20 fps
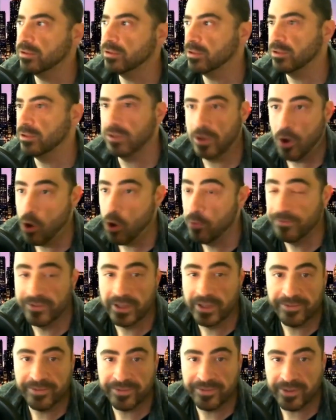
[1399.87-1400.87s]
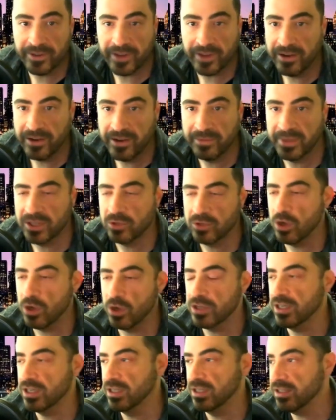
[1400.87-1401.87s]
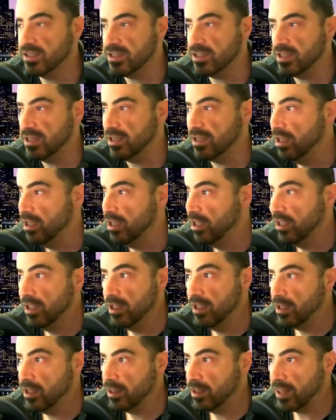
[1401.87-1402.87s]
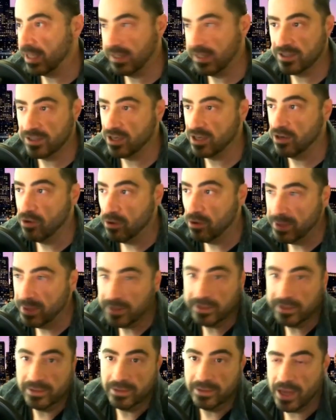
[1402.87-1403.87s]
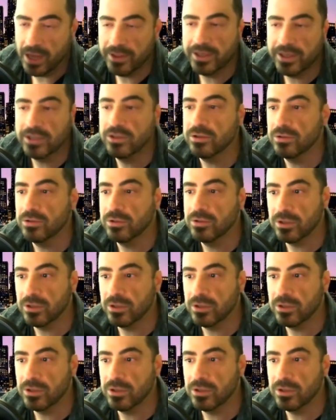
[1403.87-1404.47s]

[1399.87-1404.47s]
You know, hopefully, if anybody's watching and listening that doesn't know about it, now they do.